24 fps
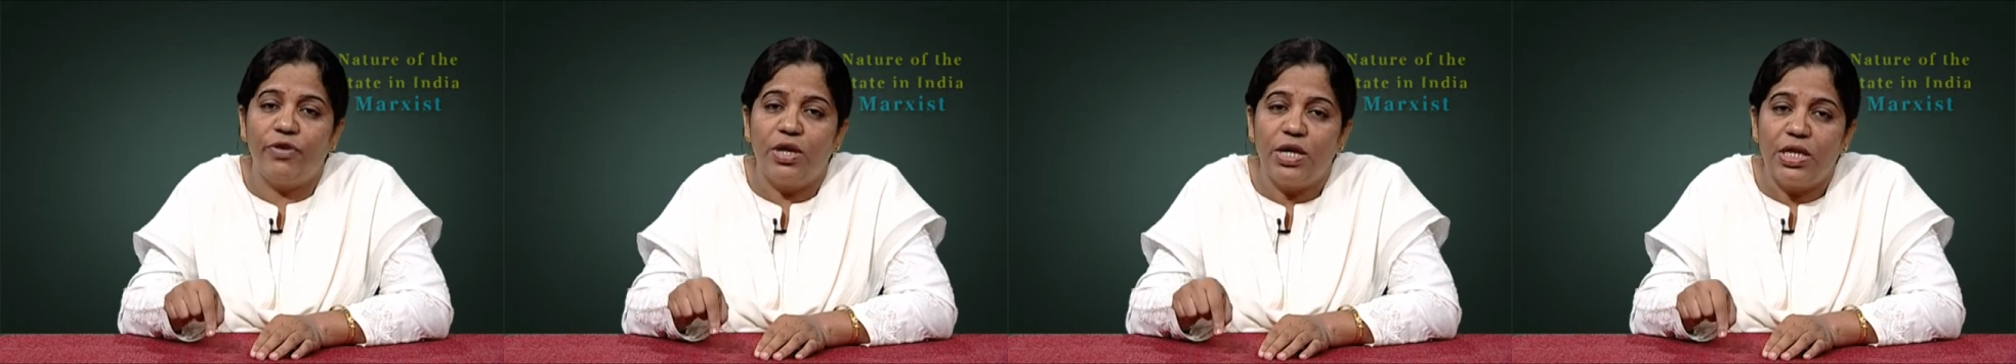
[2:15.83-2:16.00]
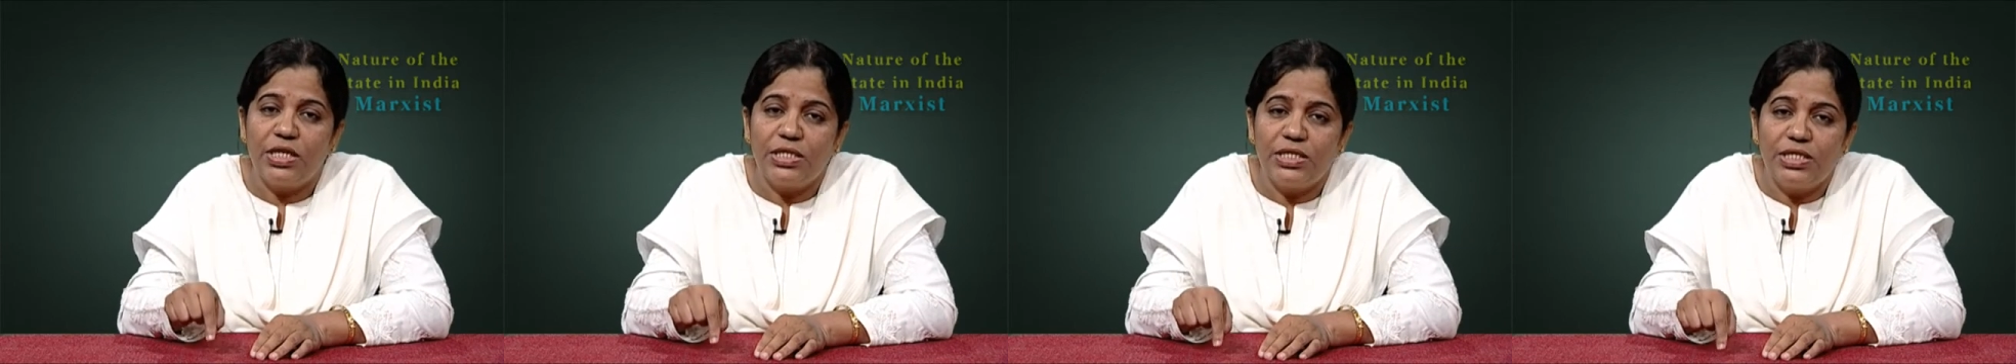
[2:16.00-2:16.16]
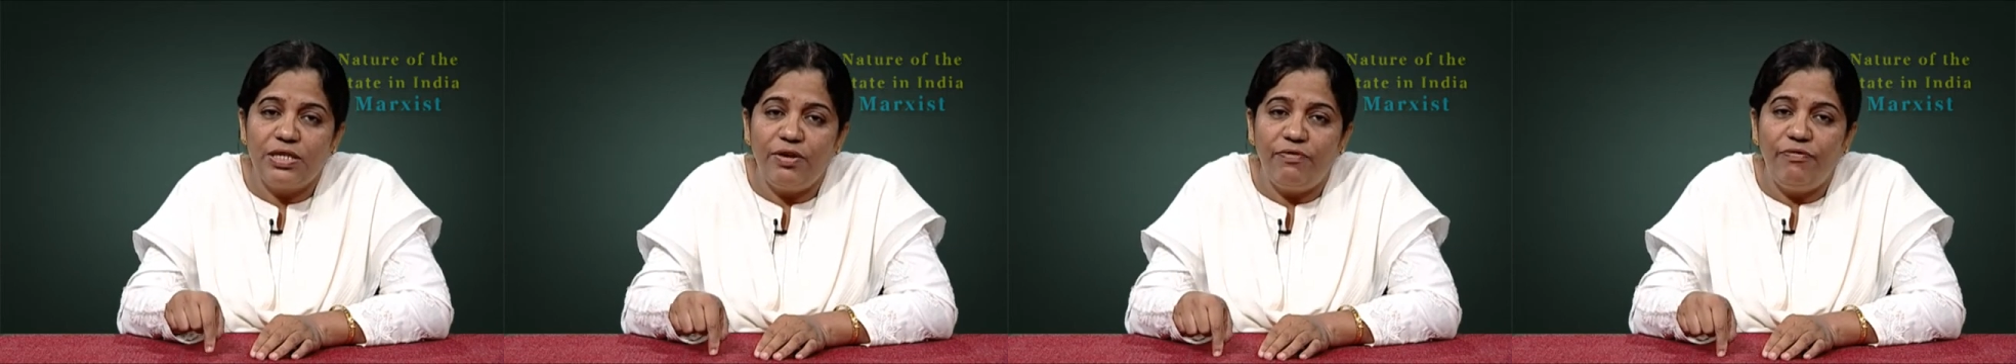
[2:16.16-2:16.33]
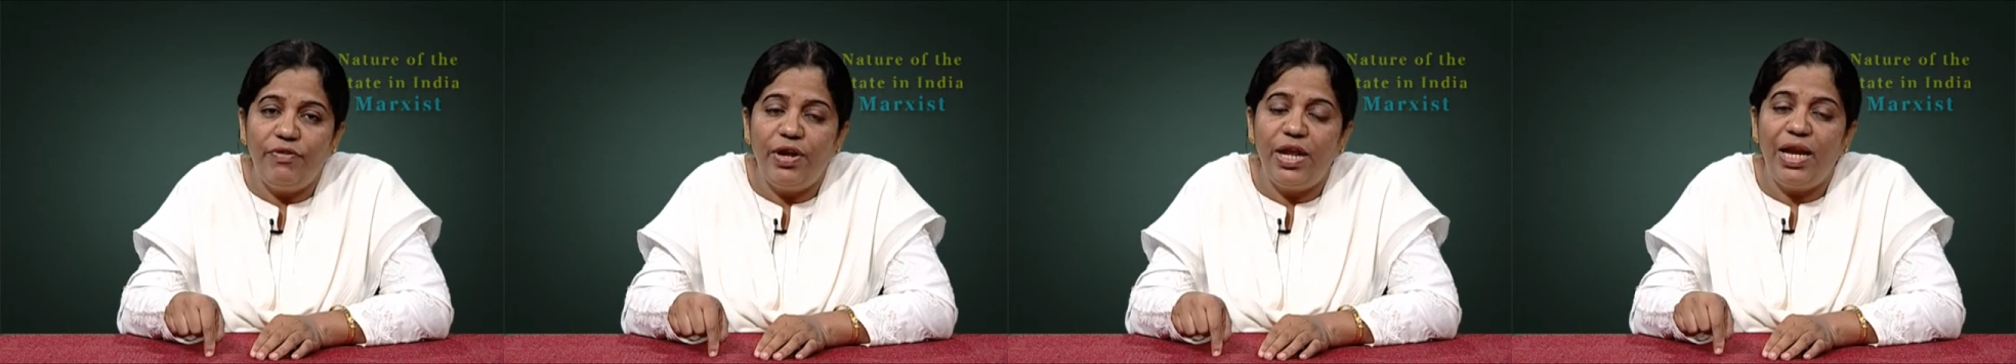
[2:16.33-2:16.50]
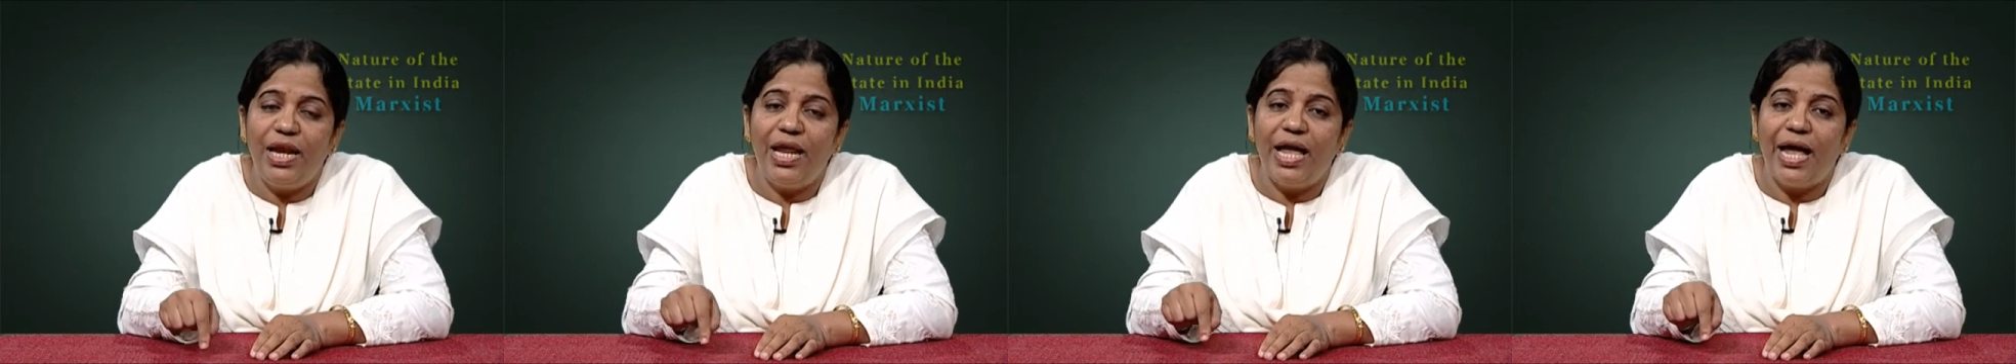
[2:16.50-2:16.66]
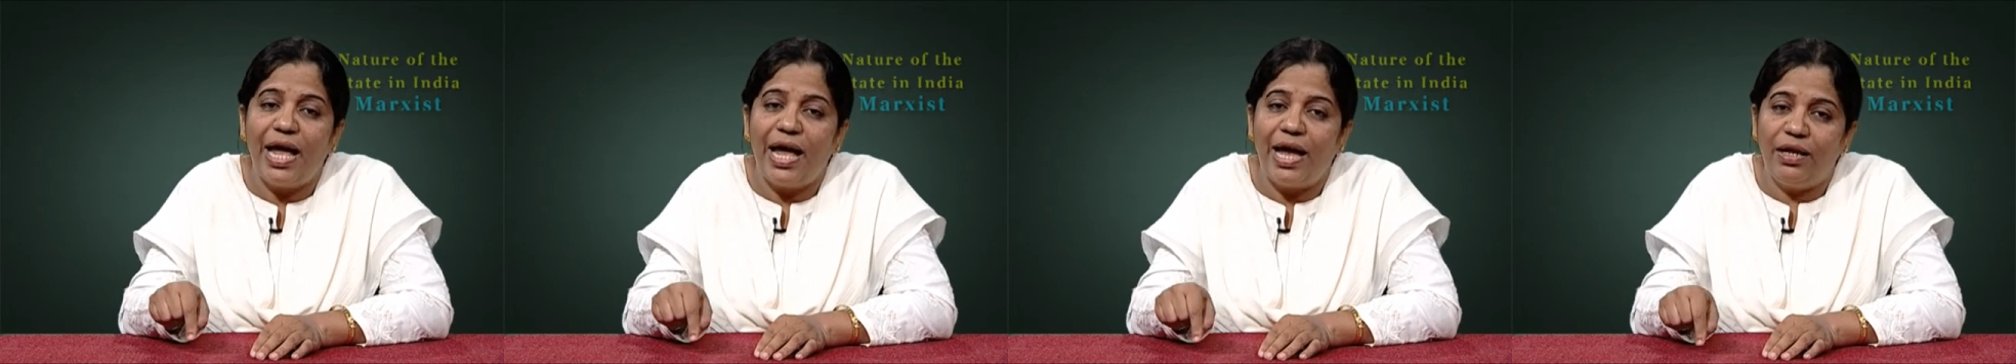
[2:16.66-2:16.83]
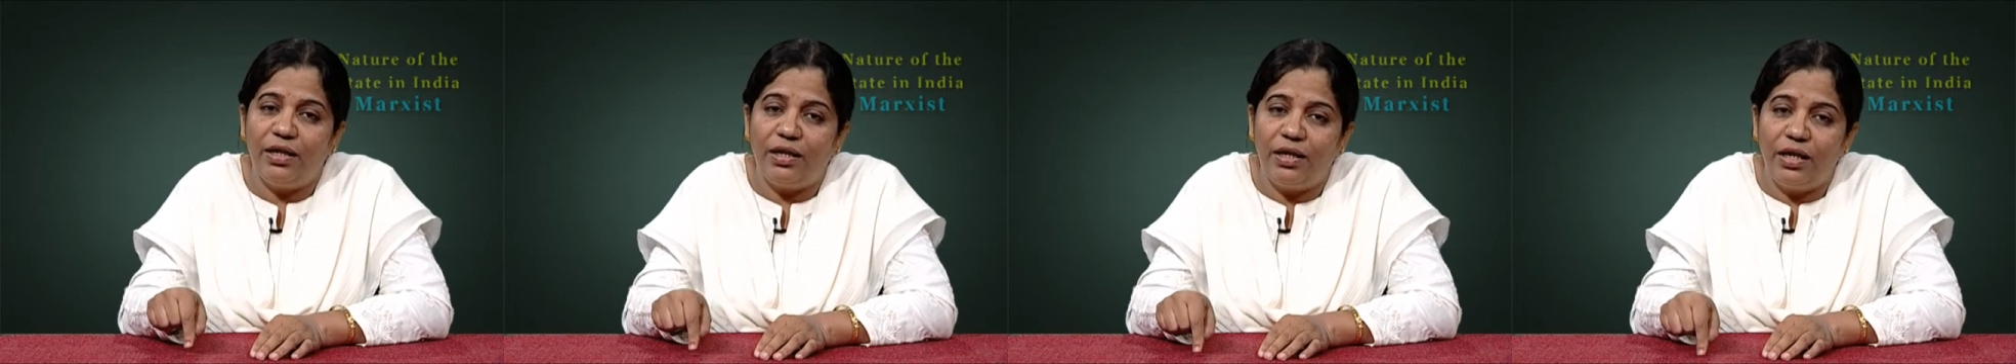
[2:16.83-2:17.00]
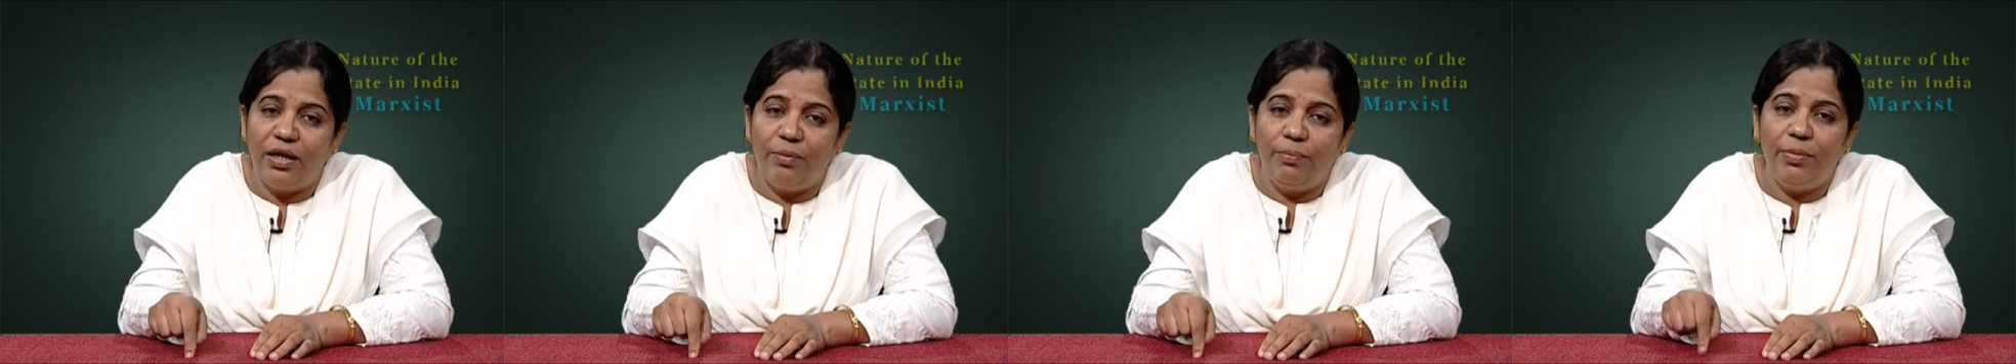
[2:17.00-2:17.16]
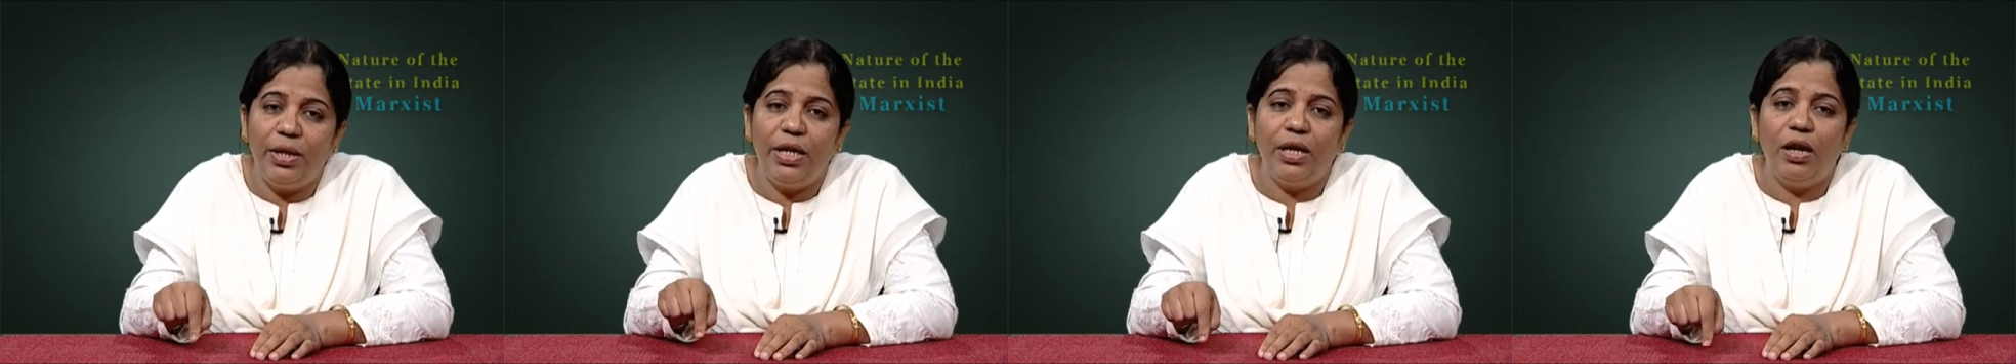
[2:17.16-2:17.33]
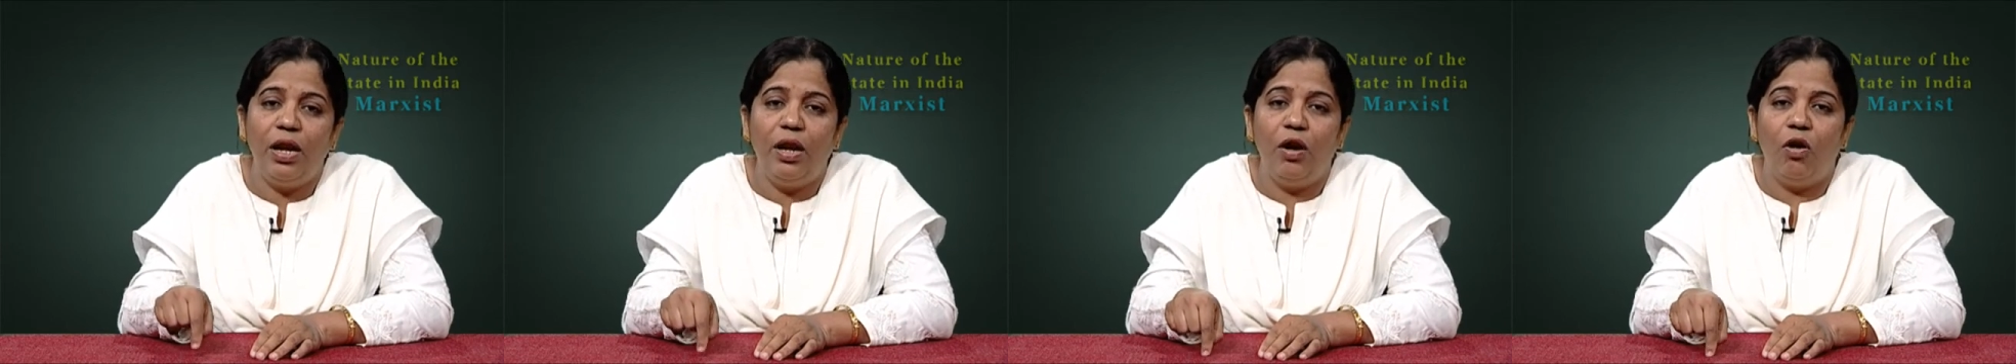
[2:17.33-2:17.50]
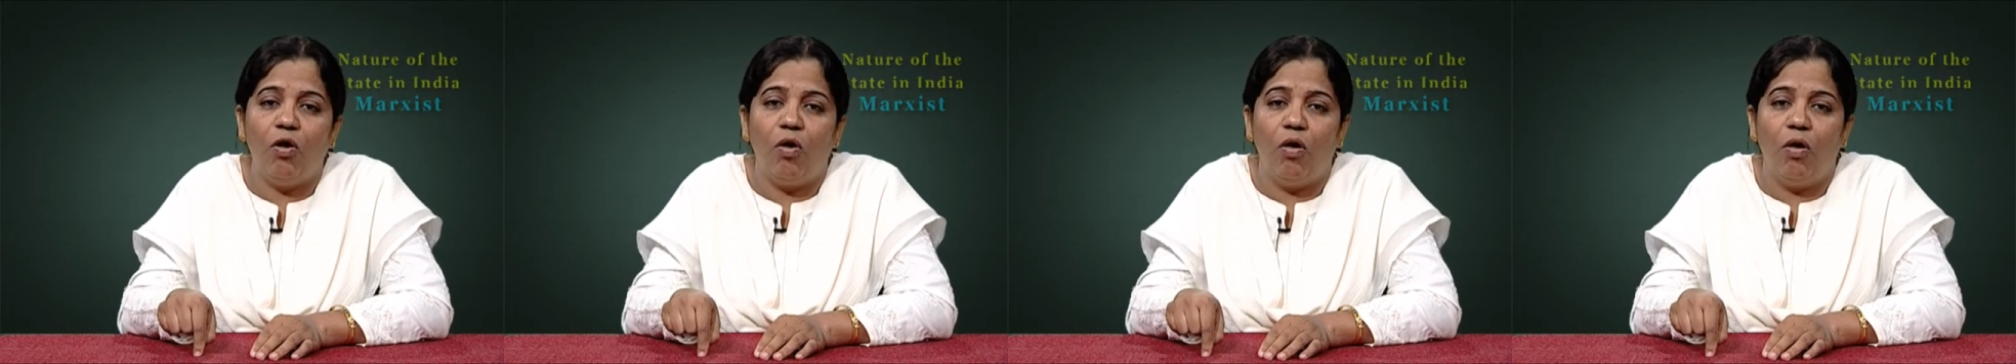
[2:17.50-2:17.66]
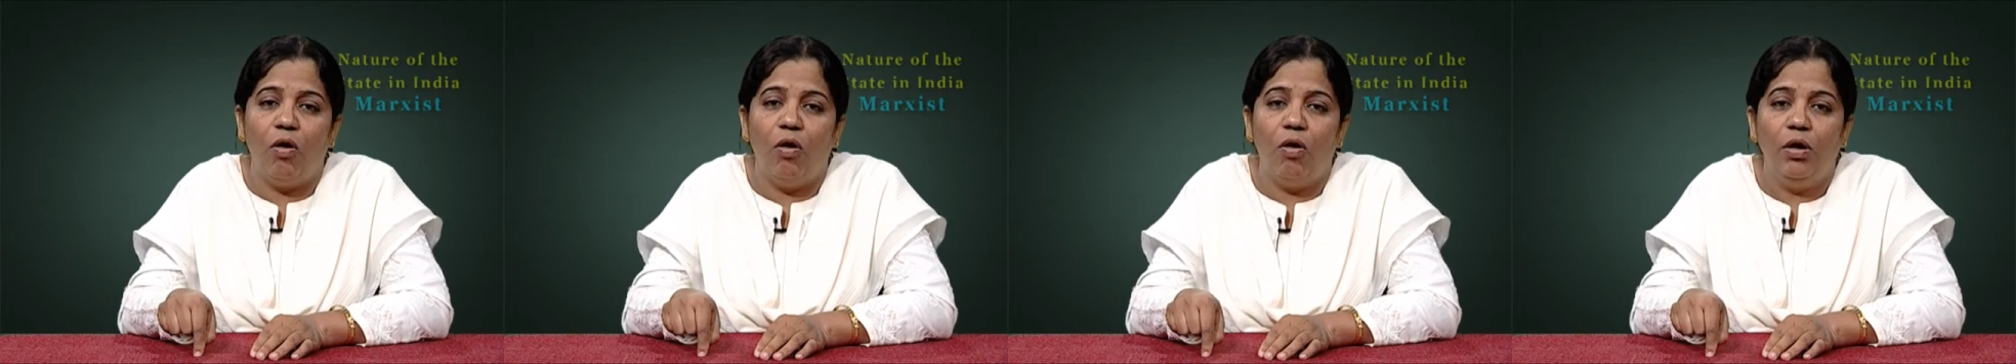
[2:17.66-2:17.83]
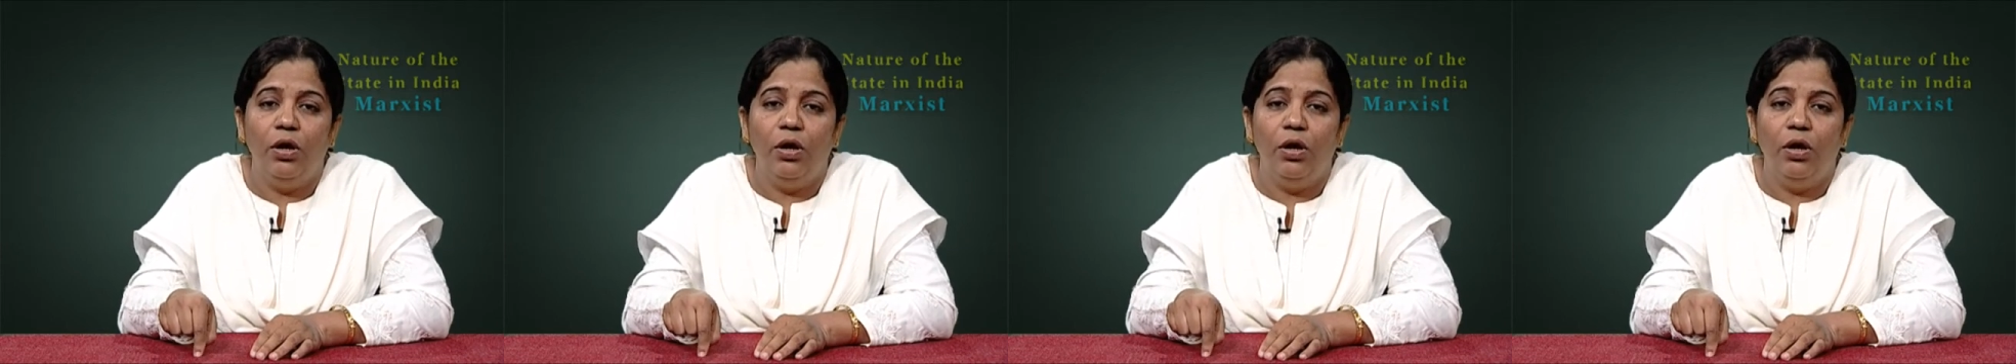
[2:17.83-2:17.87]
civil and criminal law